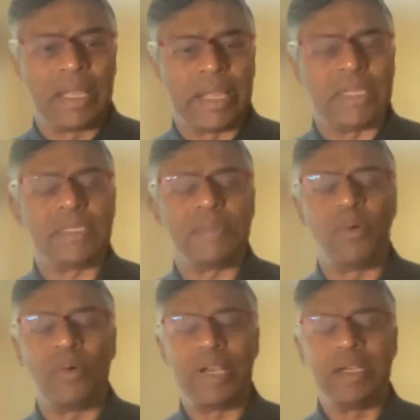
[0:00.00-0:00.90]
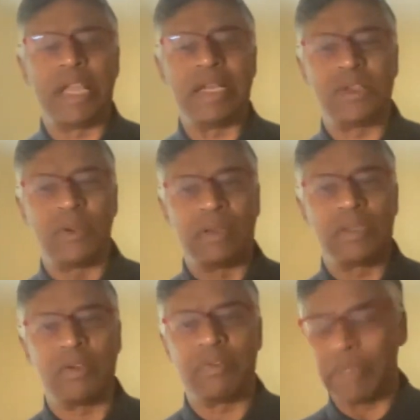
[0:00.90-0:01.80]
is more intent on
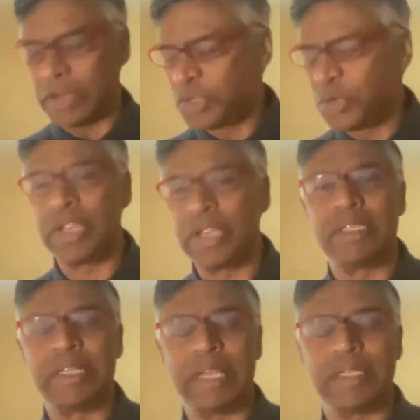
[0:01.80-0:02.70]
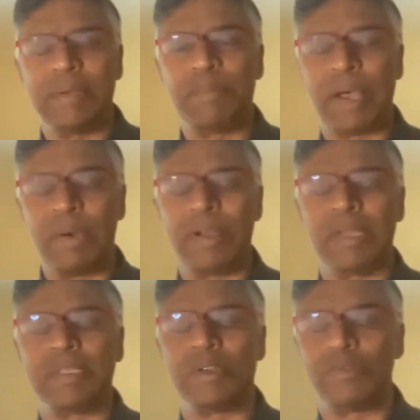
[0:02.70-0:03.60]
sort of ensuring it stays in power
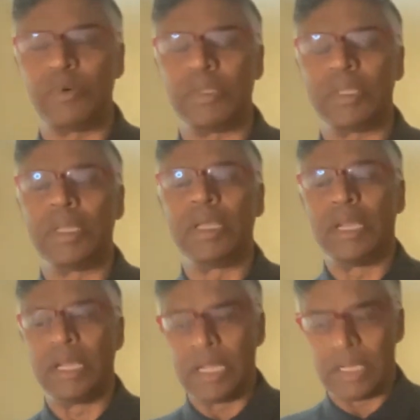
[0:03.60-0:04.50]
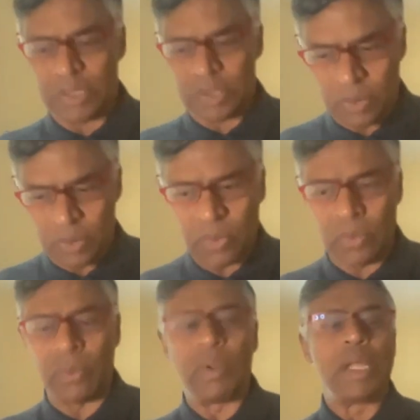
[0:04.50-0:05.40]
and so forth.
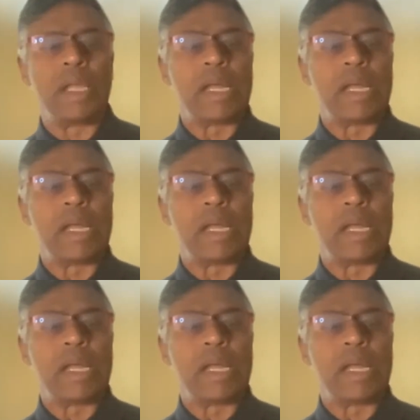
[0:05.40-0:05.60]
So